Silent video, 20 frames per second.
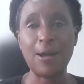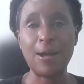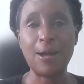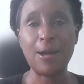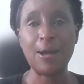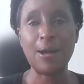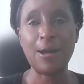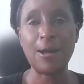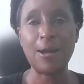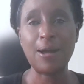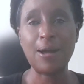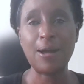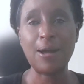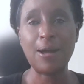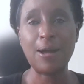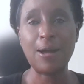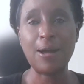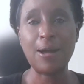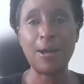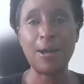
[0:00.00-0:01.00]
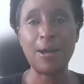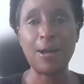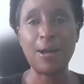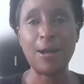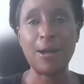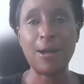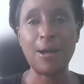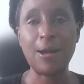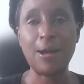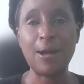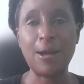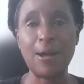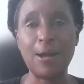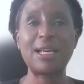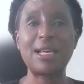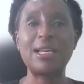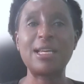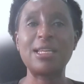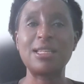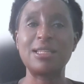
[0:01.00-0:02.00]
The
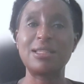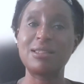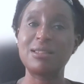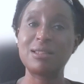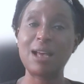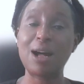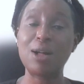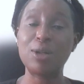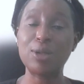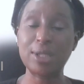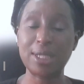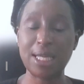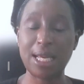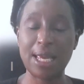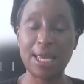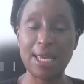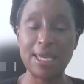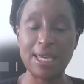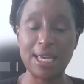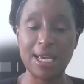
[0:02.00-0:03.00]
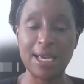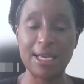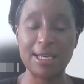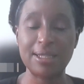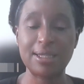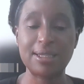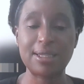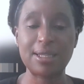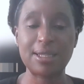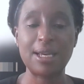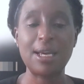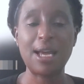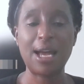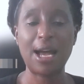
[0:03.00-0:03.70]
answer is, I'll say yes,